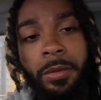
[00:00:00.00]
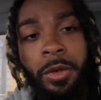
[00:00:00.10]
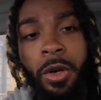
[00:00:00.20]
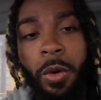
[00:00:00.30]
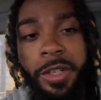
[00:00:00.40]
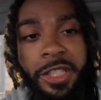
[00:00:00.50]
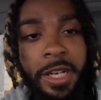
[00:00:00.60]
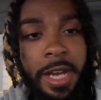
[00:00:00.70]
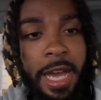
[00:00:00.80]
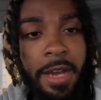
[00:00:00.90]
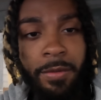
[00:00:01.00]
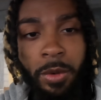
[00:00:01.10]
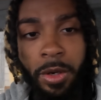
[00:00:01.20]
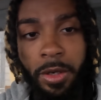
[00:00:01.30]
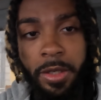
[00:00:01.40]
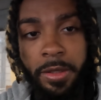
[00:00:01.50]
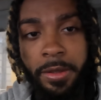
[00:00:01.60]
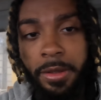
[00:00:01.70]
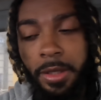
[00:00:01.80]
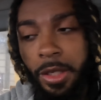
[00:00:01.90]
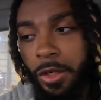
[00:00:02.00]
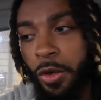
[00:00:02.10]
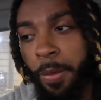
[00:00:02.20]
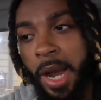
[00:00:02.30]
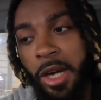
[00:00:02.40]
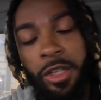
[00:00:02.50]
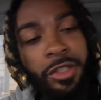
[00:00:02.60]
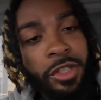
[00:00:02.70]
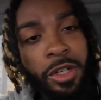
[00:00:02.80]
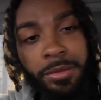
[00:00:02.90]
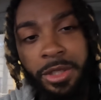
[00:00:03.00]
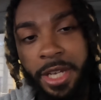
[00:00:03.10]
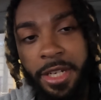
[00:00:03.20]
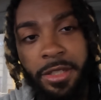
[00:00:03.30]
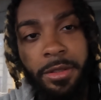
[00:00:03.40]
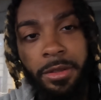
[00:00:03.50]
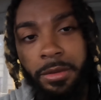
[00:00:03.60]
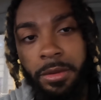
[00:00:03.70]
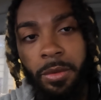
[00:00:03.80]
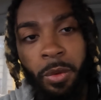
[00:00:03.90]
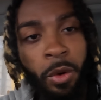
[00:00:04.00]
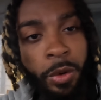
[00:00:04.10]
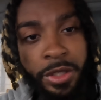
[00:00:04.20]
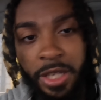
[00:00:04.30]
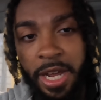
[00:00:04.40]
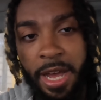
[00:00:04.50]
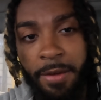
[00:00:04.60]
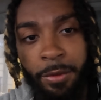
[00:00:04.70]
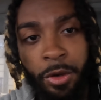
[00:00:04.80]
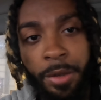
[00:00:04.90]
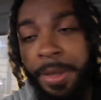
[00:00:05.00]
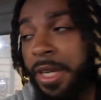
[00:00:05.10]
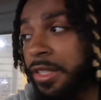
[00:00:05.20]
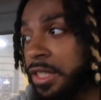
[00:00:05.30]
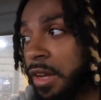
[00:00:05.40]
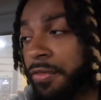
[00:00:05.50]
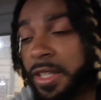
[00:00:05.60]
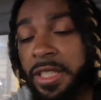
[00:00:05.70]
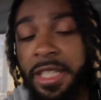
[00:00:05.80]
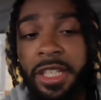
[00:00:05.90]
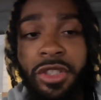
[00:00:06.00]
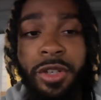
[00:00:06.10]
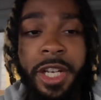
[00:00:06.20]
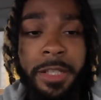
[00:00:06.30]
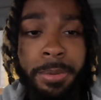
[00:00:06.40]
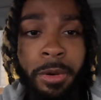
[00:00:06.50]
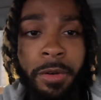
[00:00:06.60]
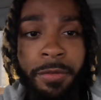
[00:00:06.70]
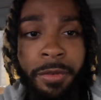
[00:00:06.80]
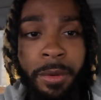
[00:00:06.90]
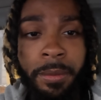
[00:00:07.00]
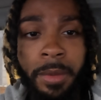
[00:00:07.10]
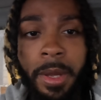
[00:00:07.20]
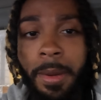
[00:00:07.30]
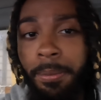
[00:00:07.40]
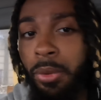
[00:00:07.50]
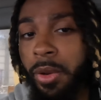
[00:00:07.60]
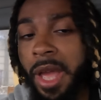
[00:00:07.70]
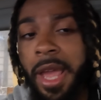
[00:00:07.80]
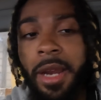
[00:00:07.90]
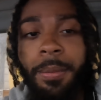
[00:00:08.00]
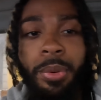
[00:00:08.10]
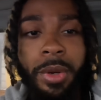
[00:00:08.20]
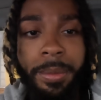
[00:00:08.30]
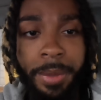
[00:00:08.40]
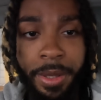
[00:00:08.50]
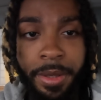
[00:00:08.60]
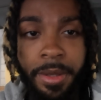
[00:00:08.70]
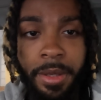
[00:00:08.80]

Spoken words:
We're always gonna have work, no matter the circumstance. We're always gonna have work because stuff needs to get transported from point A to point B.